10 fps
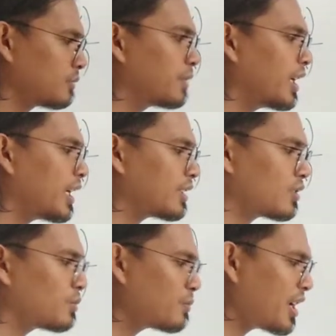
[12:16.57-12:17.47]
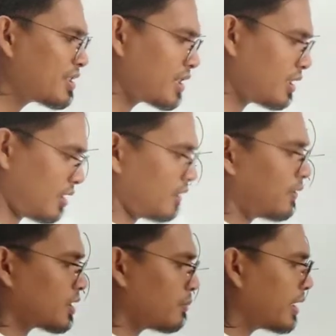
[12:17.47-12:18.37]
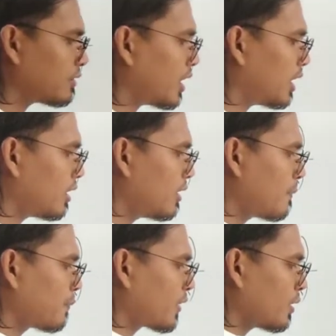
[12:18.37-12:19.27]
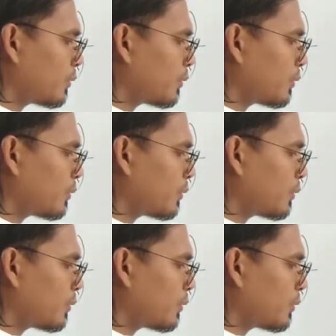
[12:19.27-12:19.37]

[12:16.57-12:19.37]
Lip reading: But to be basic and fundamental,